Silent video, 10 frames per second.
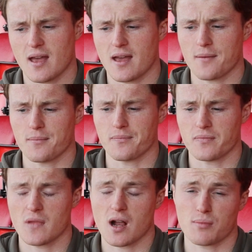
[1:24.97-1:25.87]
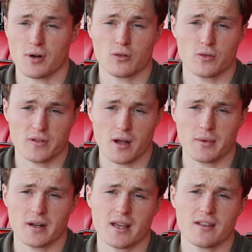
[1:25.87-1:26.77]
um, Arbroath to were
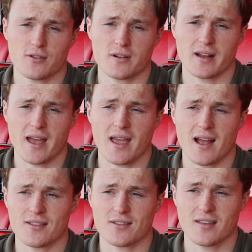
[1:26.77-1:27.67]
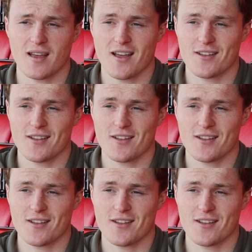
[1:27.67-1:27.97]
top of the league the other day, and